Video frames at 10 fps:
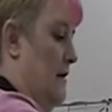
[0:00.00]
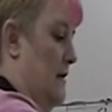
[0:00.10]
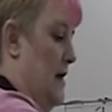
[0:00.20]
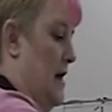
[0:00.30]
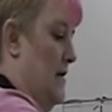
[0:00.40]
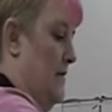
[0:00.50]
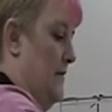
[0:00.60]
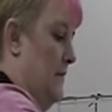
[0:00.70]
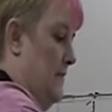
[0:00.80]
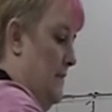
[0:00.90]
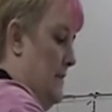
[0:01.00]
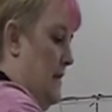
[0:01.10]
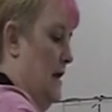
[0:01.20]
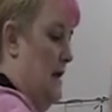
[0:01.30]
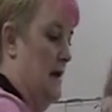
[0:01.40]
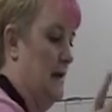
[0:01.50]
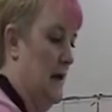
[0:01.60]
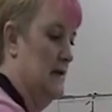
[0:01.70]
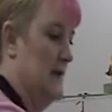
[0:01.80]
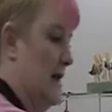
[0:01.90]
Okay.
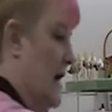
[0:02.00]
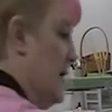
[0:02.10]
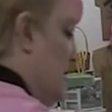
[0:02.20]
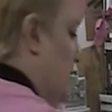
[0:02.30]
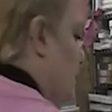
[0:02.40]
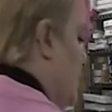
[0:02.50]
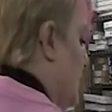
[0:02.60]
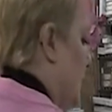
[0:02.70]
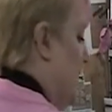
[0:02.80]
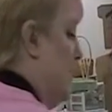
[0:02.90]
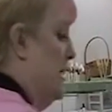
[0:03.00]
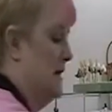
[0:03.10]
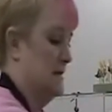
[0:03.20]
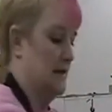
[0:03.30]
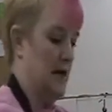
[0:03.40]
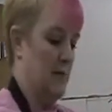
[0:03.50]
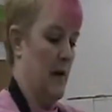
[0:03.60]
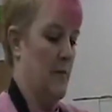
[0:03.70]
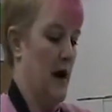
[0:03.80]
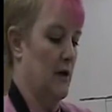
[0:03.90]
Next thing I do is I take my
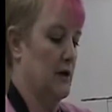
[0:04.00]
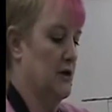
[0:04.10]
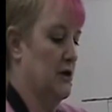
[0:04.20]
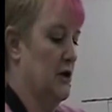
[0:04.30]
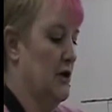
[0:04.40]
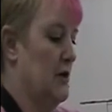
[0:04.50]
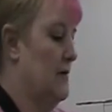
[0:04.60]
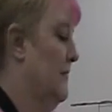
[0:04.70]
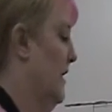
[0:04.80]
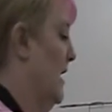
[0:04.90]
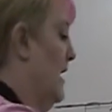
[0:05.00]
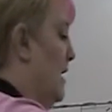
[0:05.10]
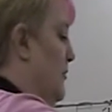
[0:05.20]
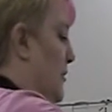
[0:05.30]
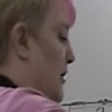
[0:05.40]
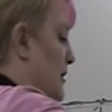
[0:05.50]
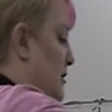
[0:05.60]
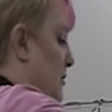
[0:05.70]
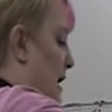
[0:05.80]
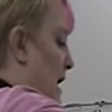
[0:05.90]
powdered sugar and I put a
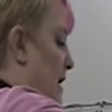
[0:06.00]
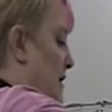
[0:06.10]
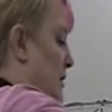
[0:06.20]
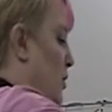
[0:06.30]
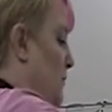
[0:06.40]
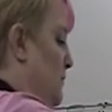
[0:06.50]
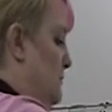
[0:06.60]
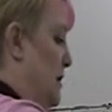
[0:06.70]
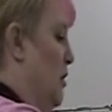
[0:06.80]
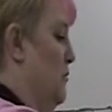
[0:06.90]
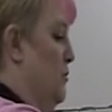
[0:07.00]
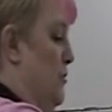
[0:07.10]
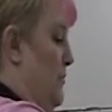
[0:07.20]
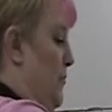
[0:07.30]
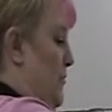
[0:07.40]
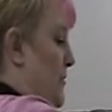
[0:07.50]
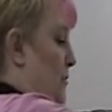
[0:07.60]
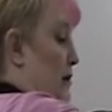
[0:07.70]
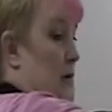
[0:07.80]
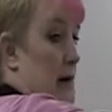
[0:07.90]
little pile in. Whoop! Oh, well,
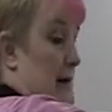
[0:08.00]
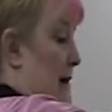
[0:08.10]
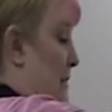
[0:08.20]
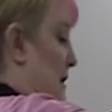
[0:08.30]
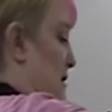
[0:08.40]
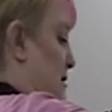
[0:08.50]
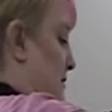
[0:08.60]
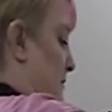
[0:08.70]
we don't want that much.